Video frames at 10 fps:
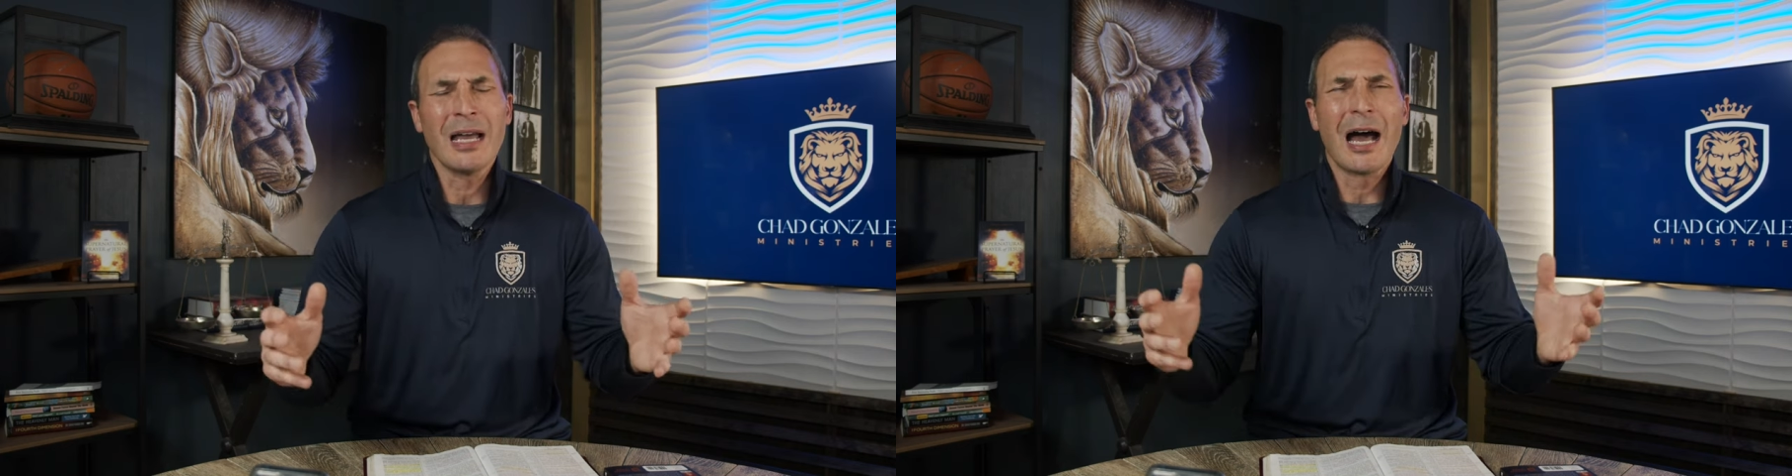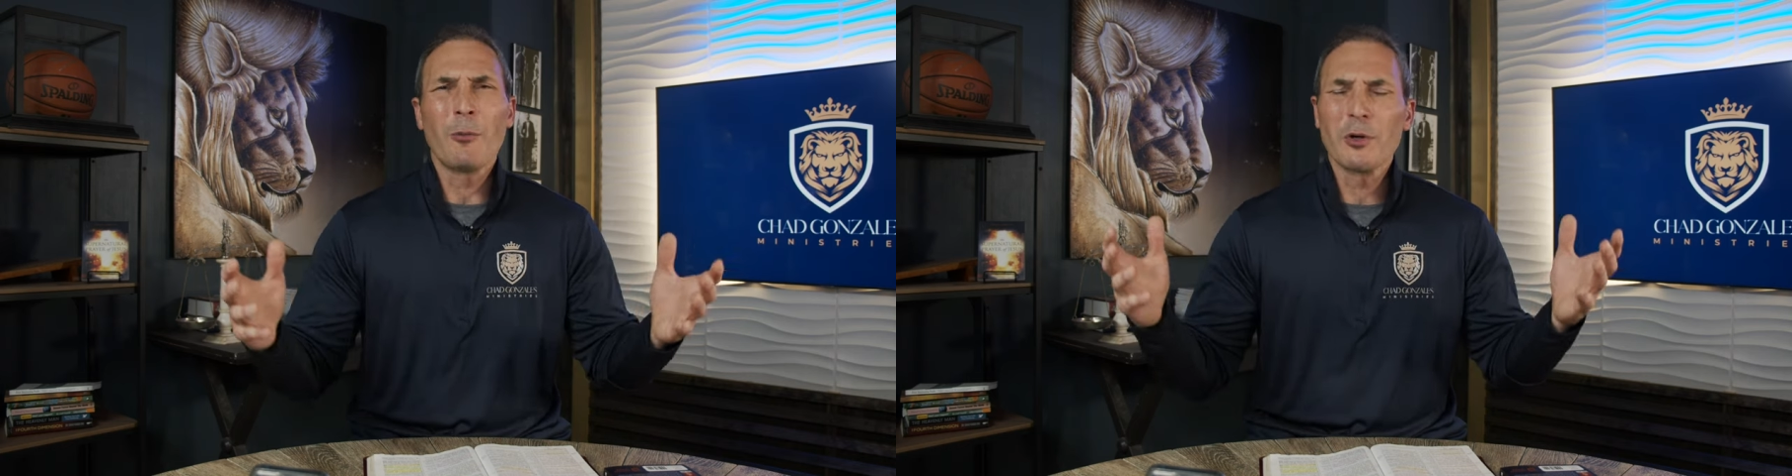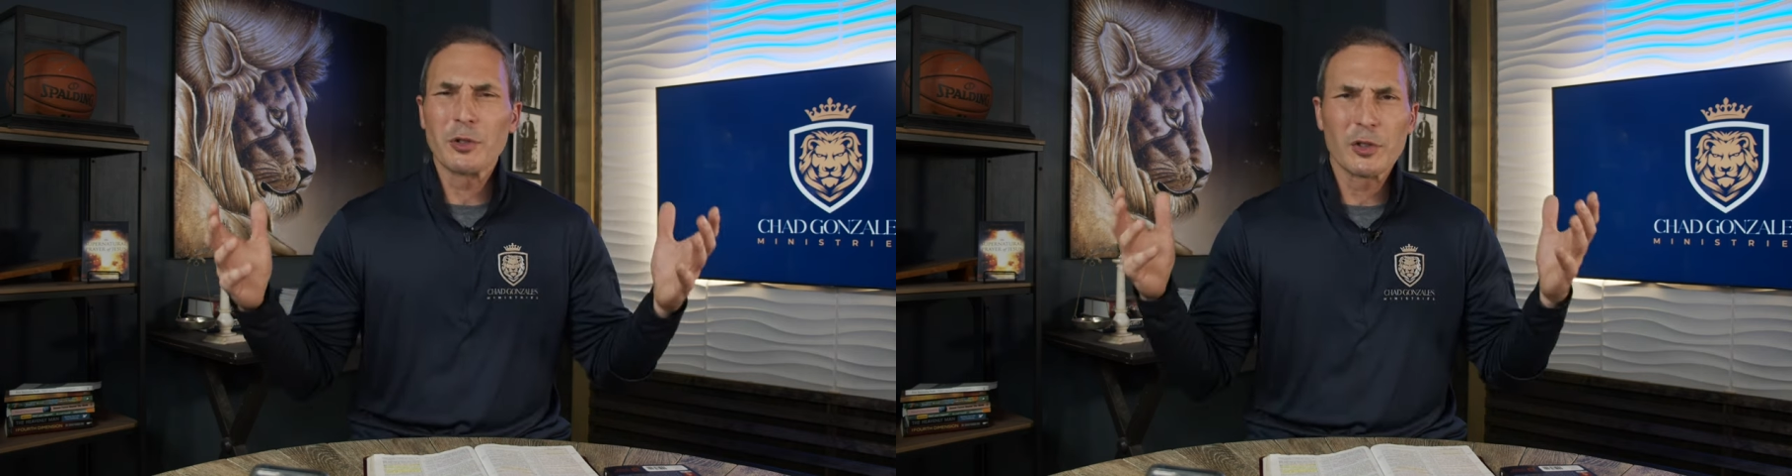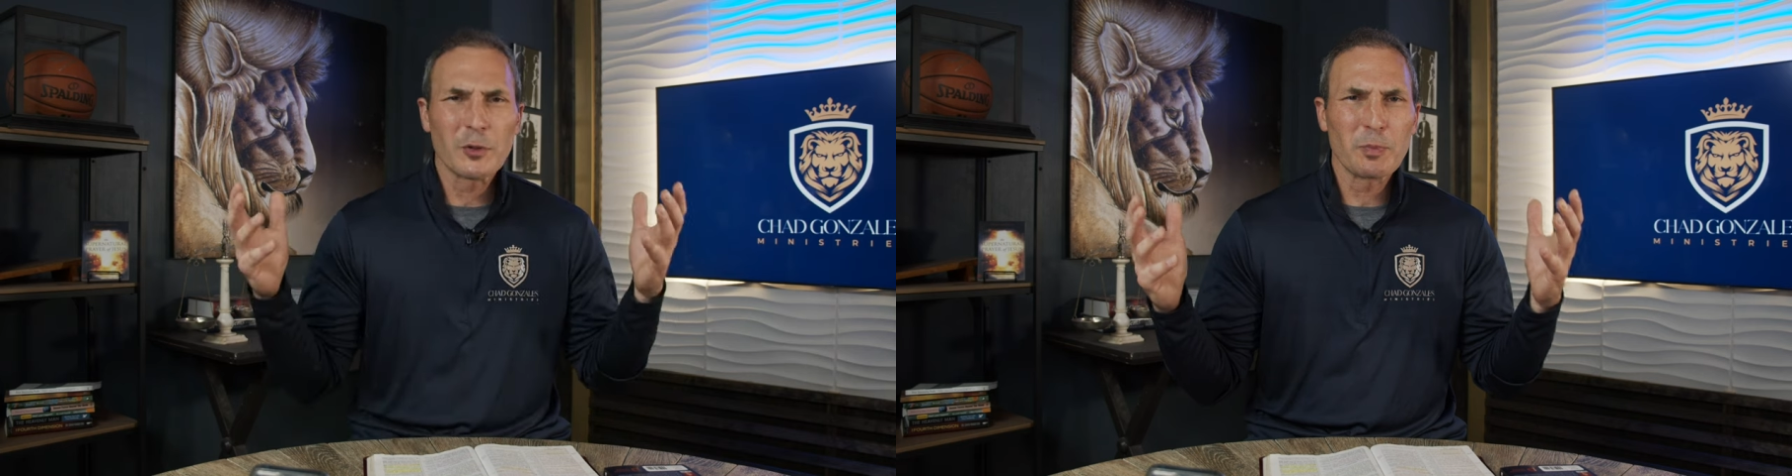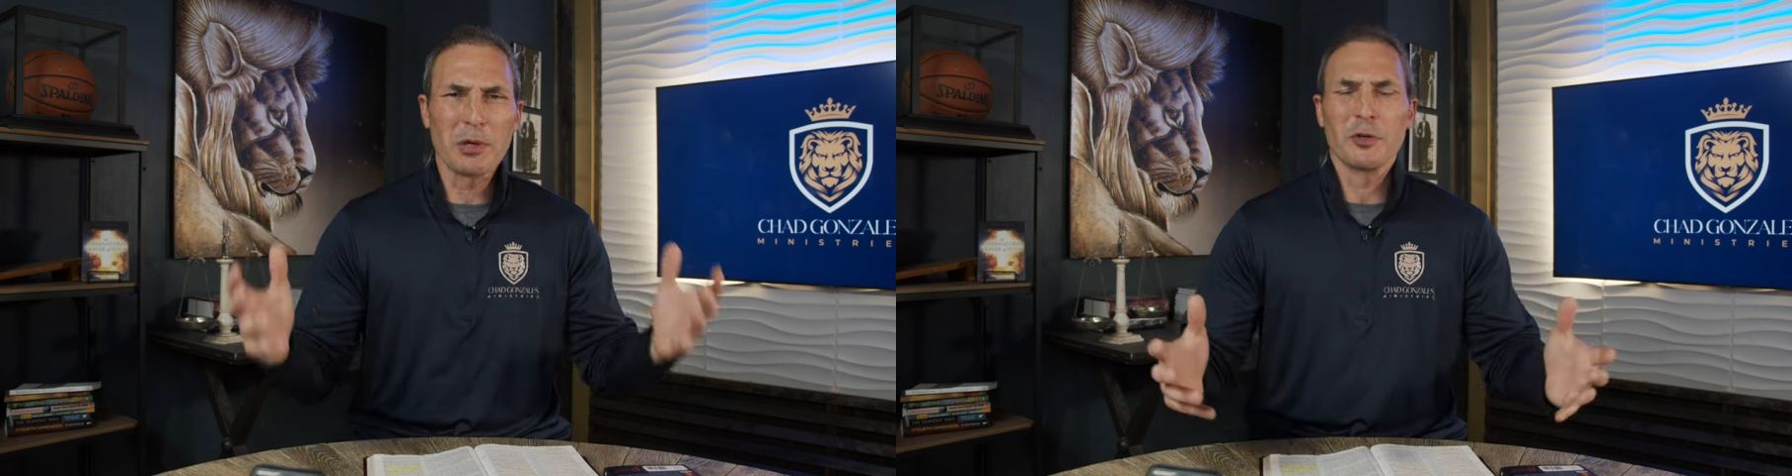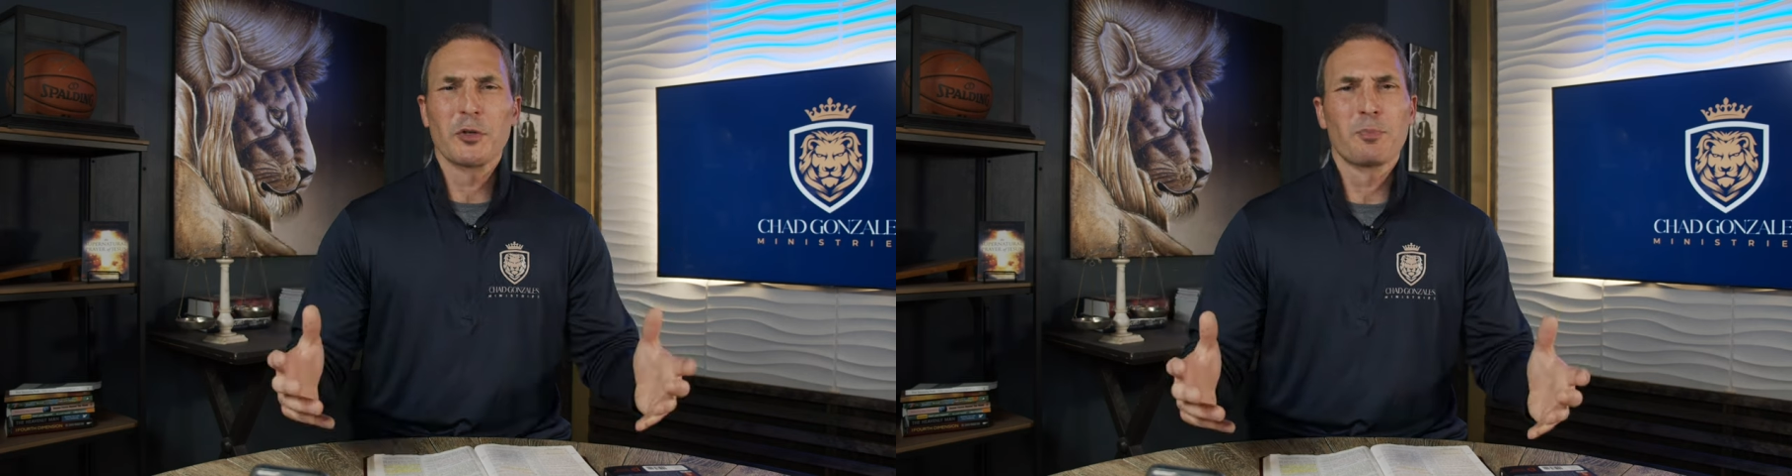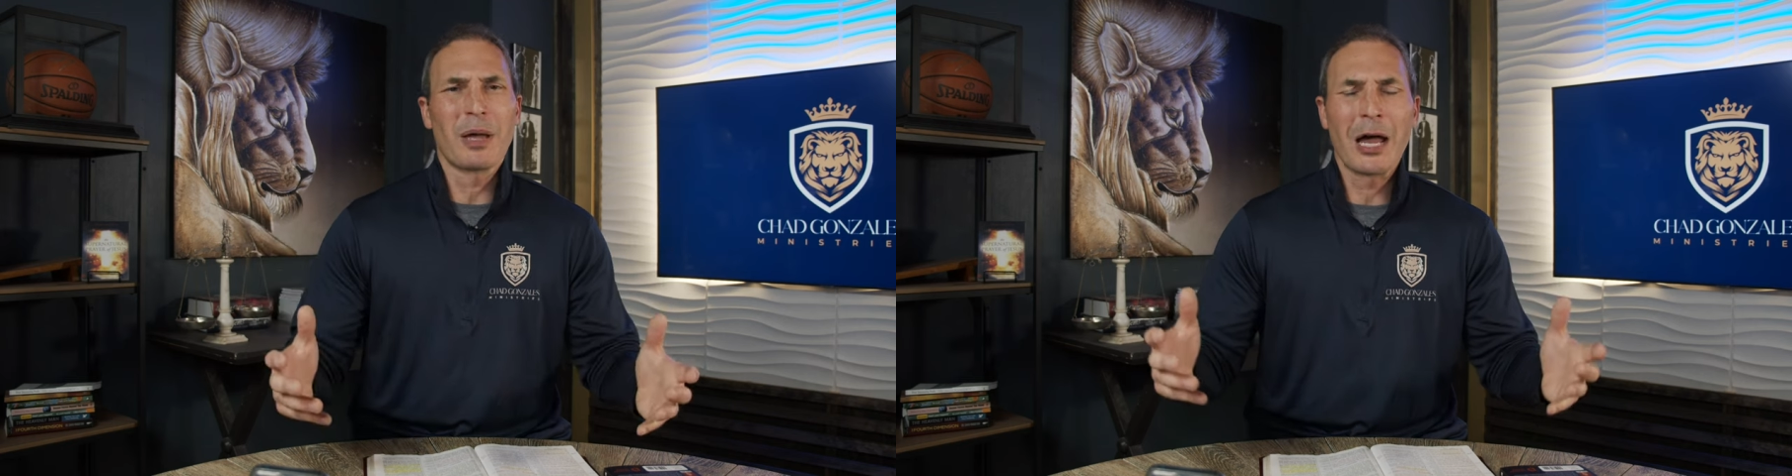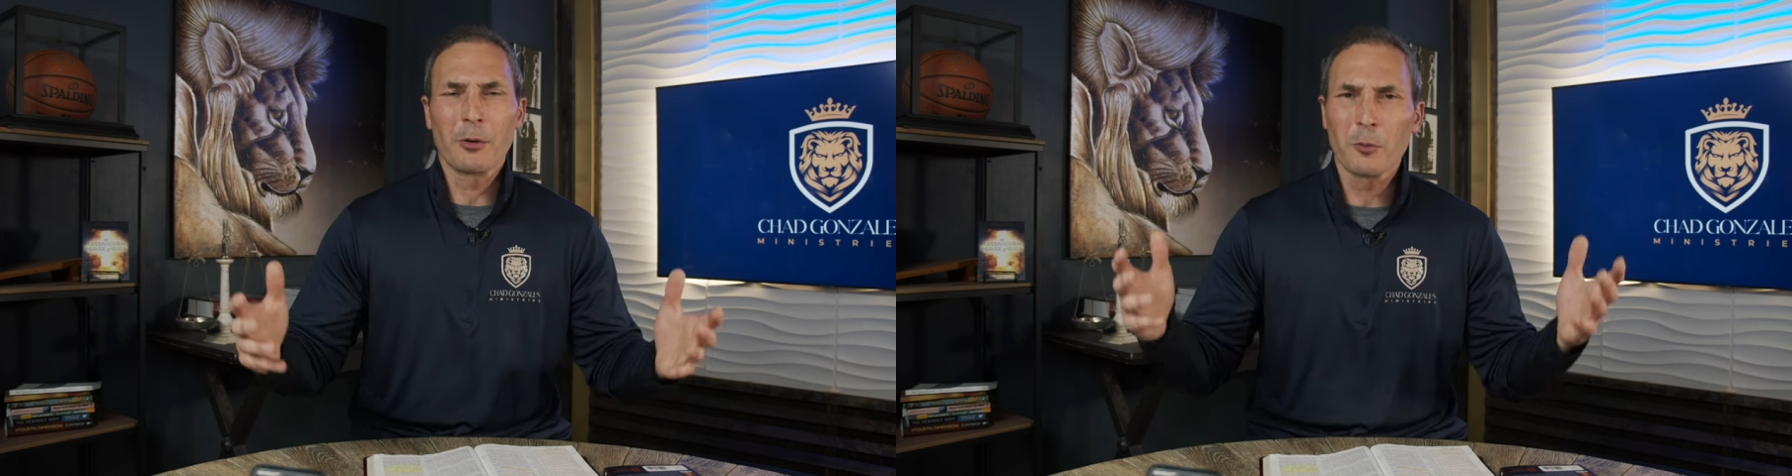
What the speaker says: I want to experience your power.